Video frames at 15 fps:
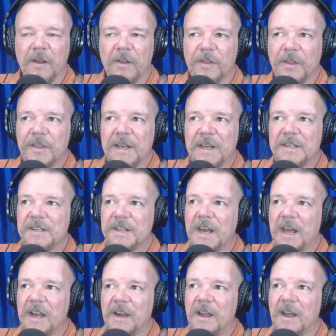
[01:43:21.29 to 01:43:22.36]
the things
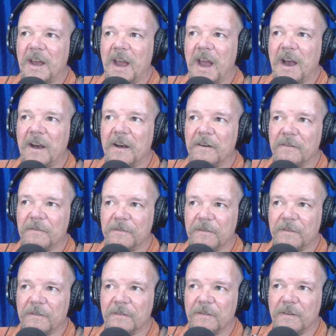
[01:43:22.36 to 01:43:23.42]
that have
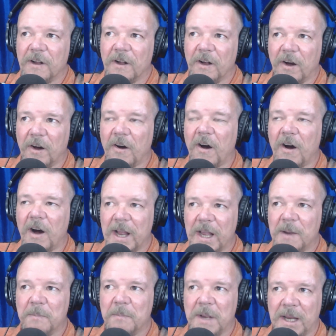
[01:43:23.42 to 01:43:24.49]

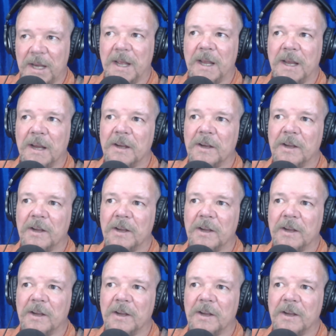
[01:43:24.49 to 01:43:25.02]
higher meaning.